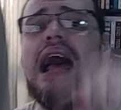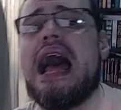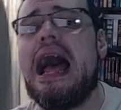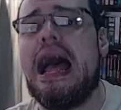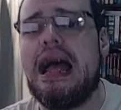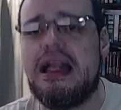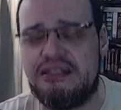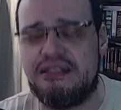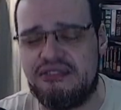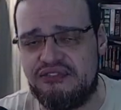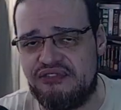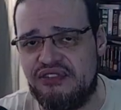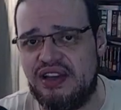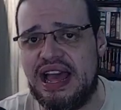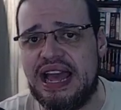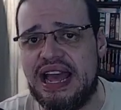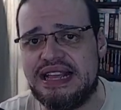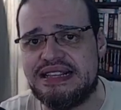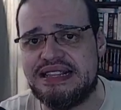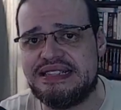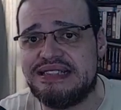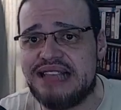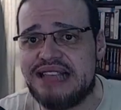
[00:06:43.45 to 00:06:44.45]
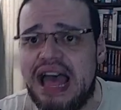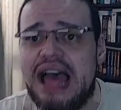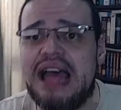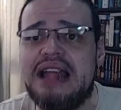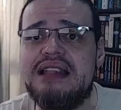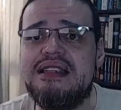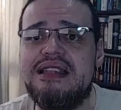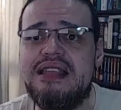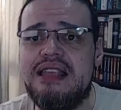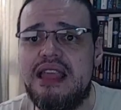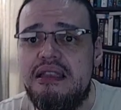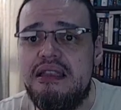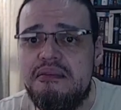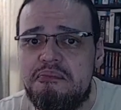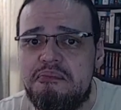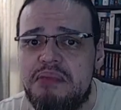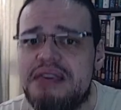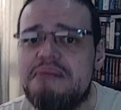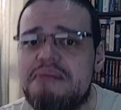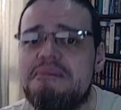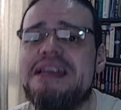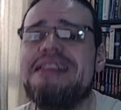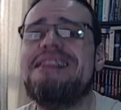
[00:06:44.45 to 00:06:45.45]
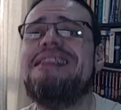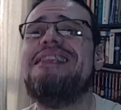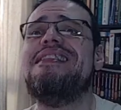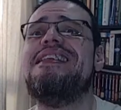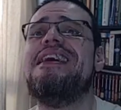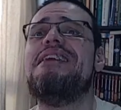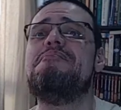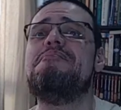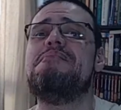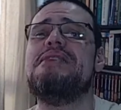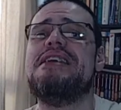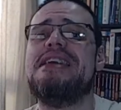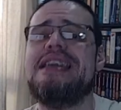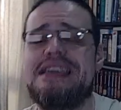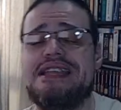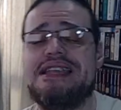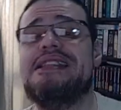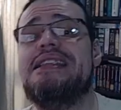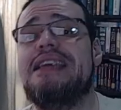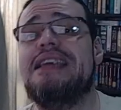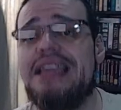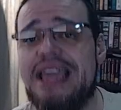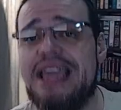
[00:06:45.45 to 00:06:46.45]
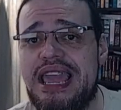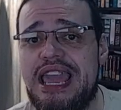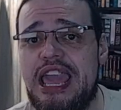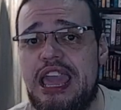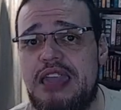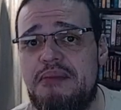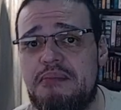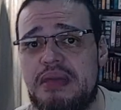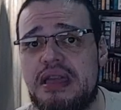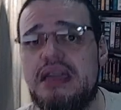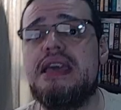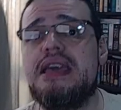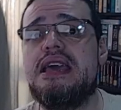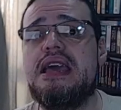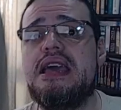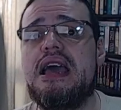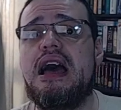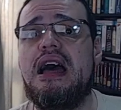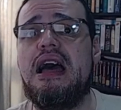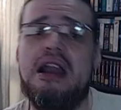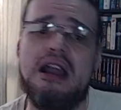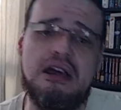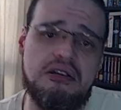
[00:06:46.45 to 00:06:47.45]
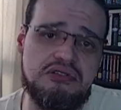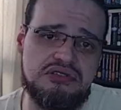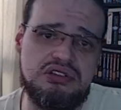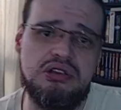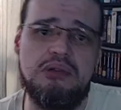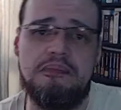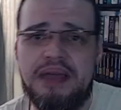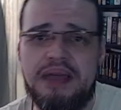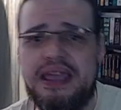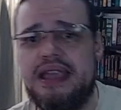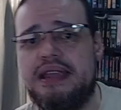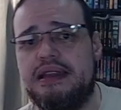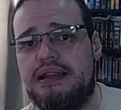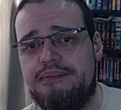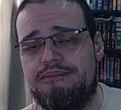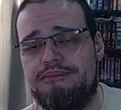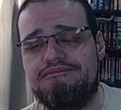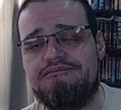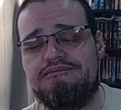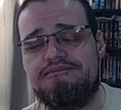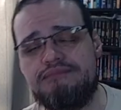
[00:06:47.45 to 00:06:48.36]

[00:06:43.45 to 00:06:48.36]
advice and implement them in the game and also pay them.